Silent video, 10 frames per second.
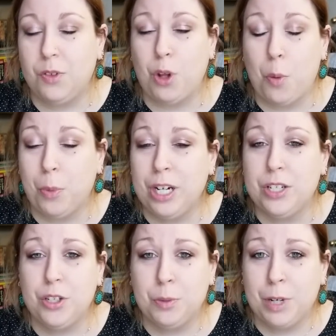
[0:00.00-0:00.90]
Don't bring
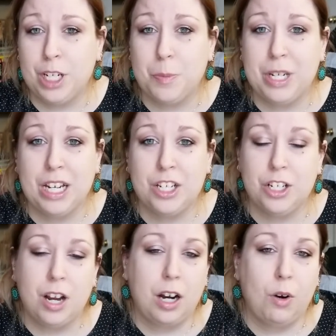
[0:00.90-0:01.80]
too much, because you're
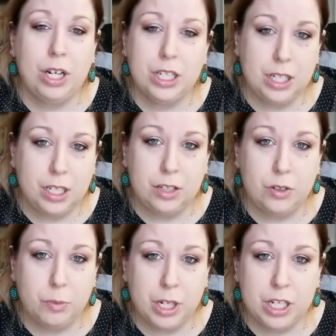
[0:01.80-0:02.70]
not going to need too
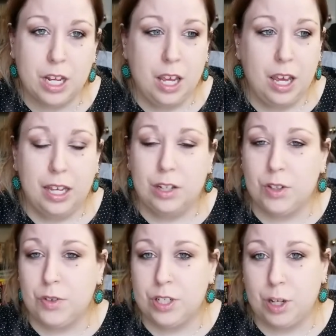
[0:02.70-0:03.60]
much in those
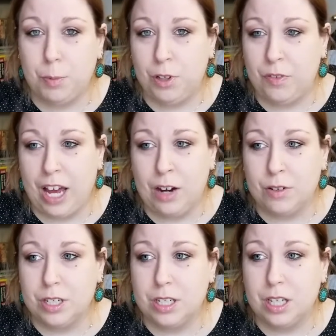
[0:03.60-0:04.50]
first couple of
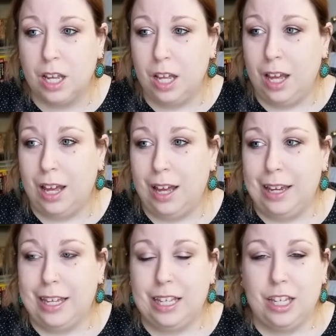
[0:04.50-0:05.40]
hours.
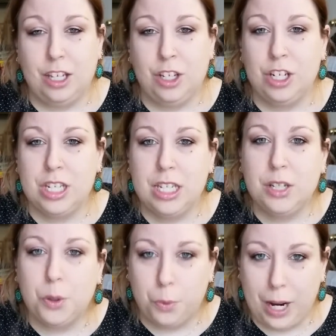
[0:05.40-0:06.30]
You just need
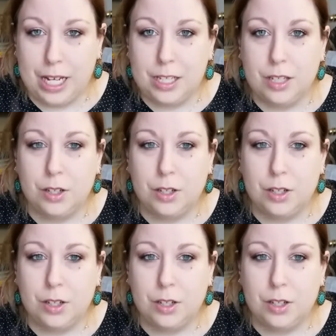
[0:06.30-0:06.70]
to rest.